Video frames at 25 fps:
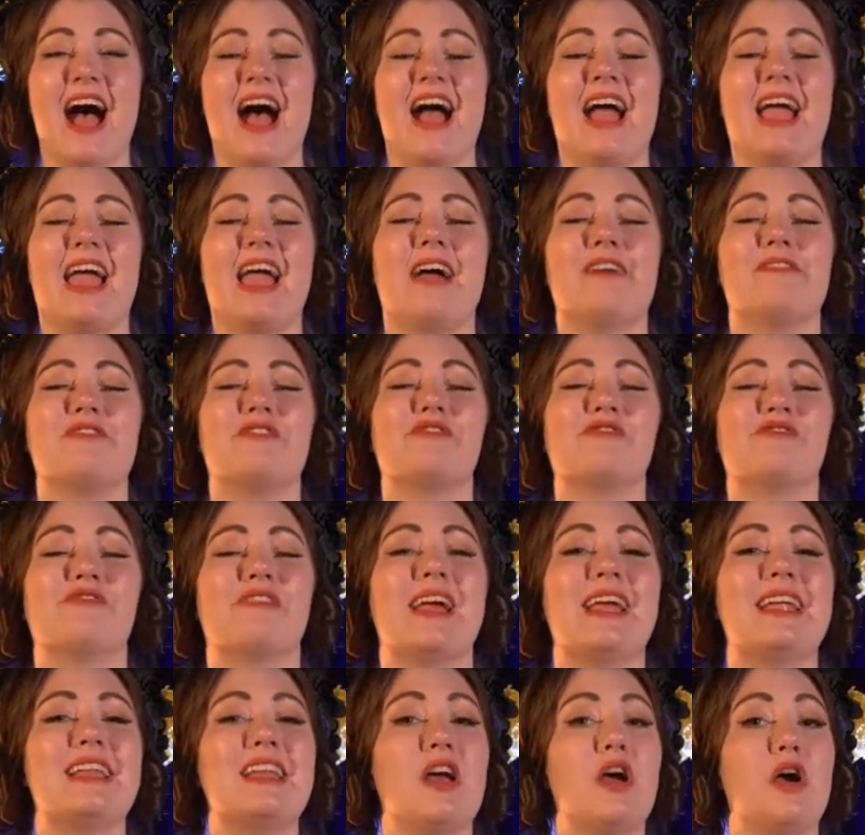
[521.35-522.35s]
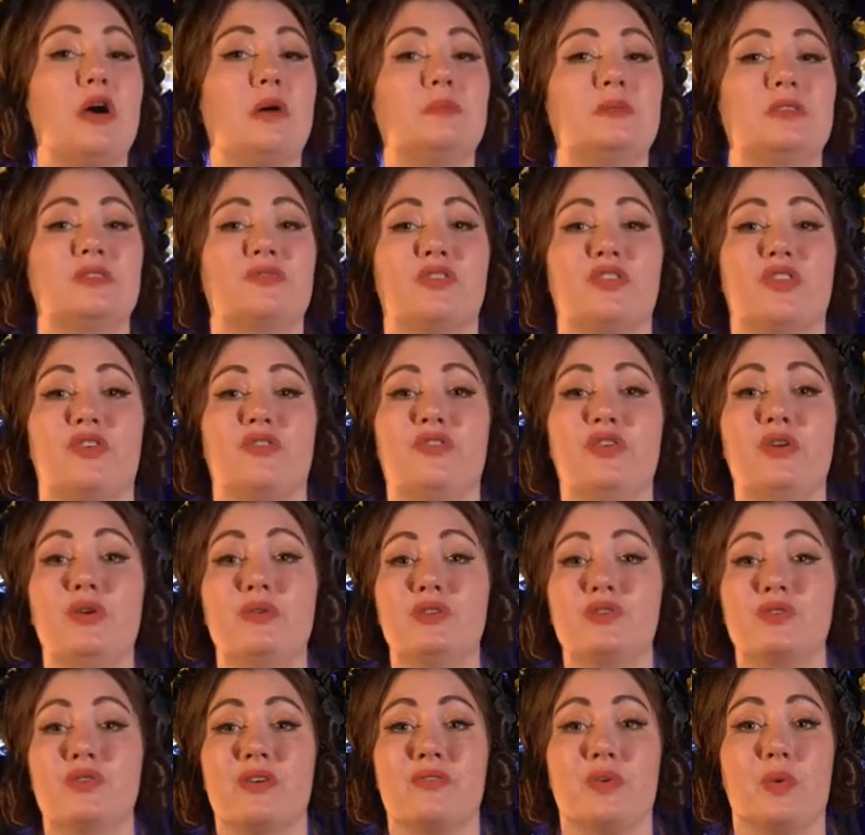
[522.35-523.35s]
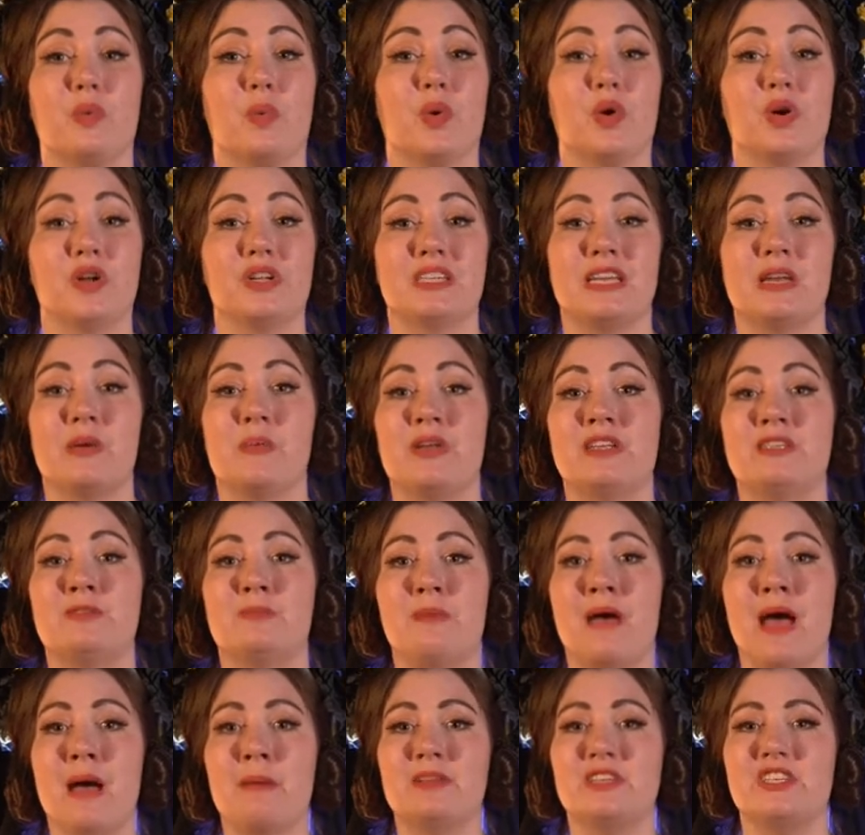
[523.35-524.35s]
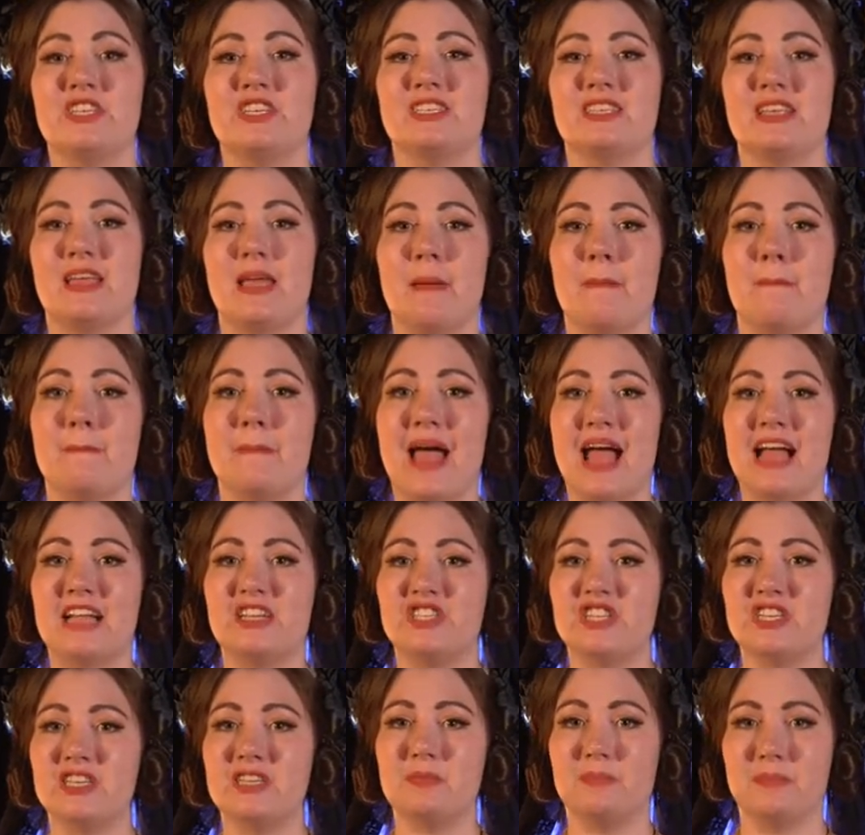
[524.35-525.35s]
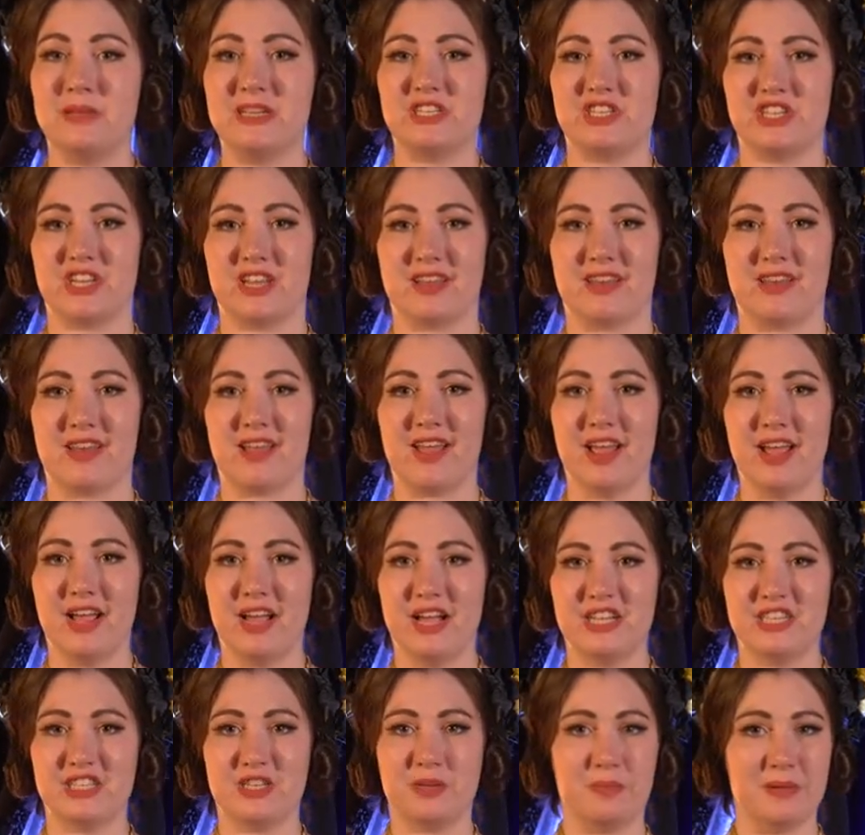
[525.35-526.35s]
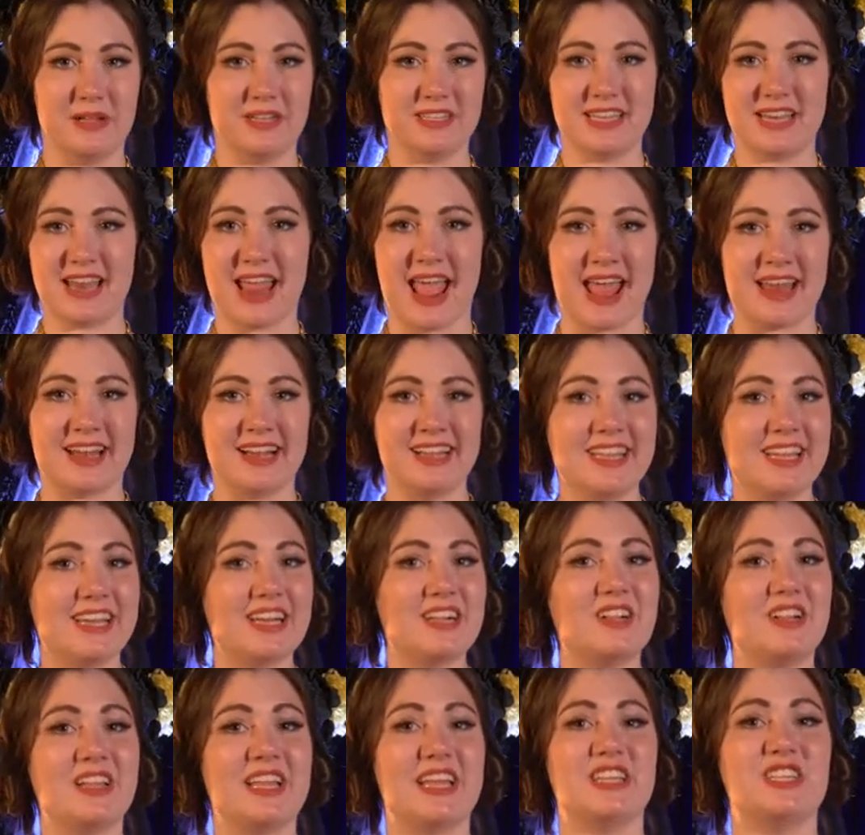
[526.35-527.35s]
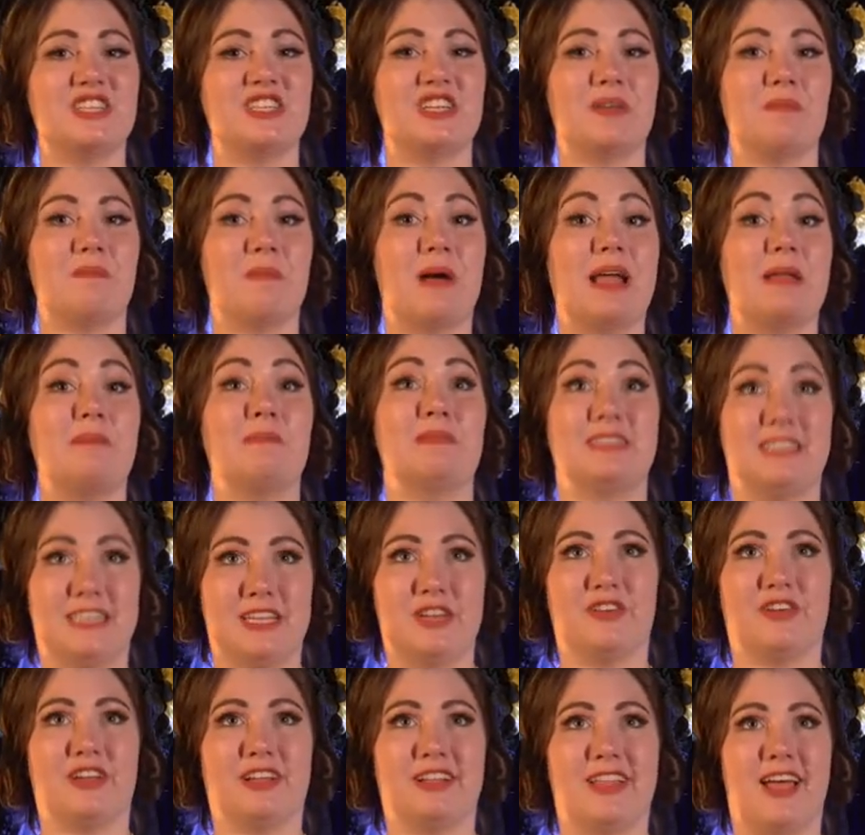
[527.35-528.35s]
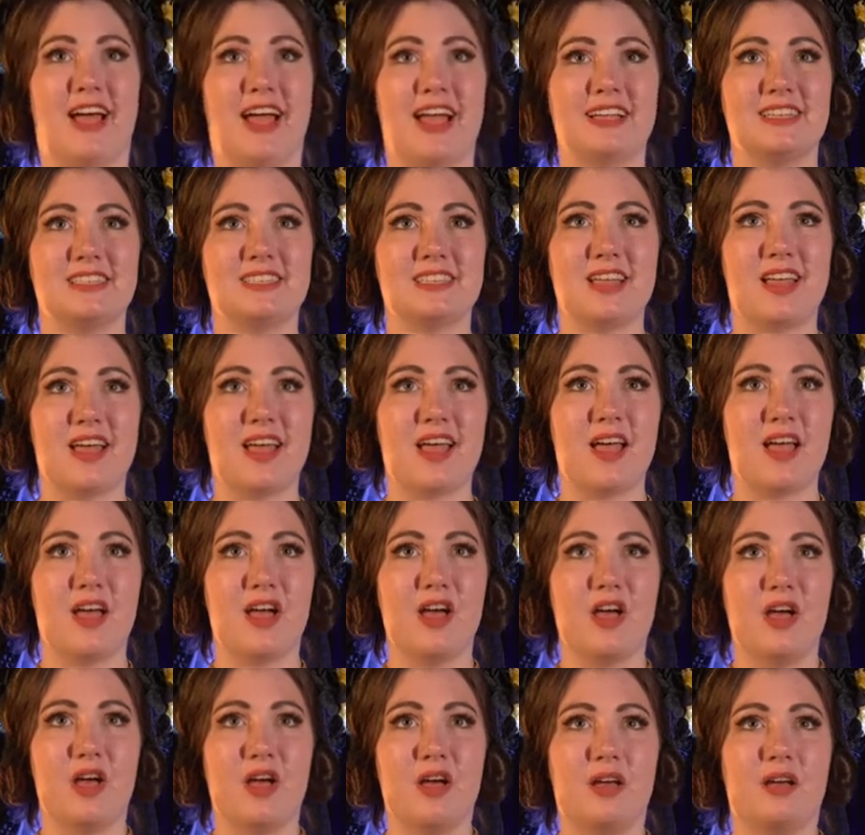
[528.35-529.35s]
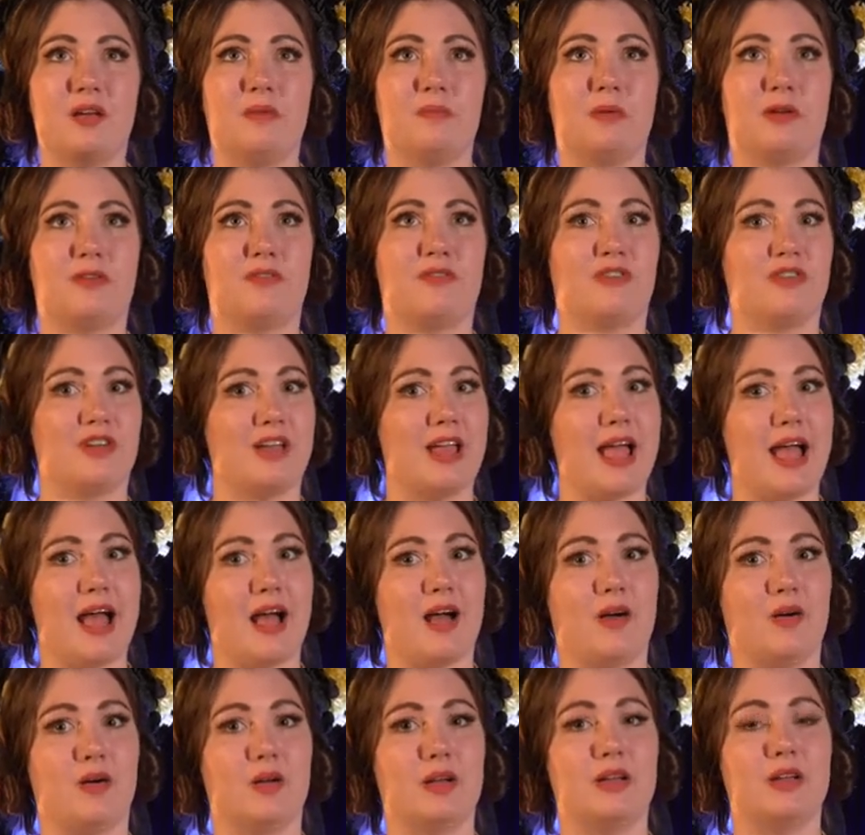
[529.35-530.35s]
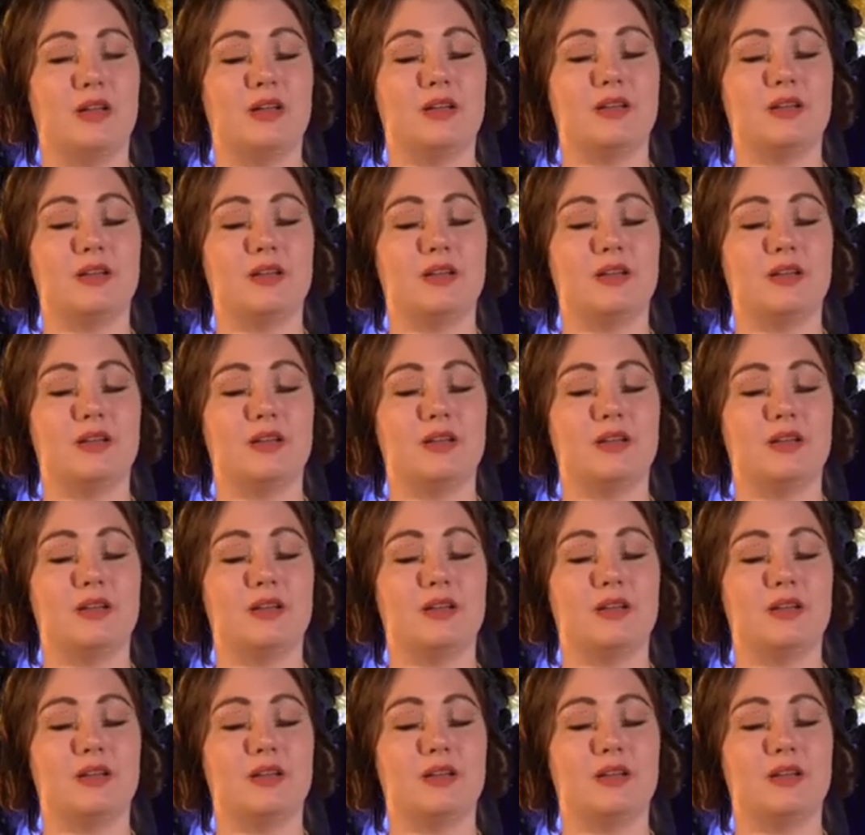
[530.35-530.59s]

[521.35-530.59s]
I have great hopes for the future of a world in which Babbage's imagined mission to build an analytical engine might materialize. But for now,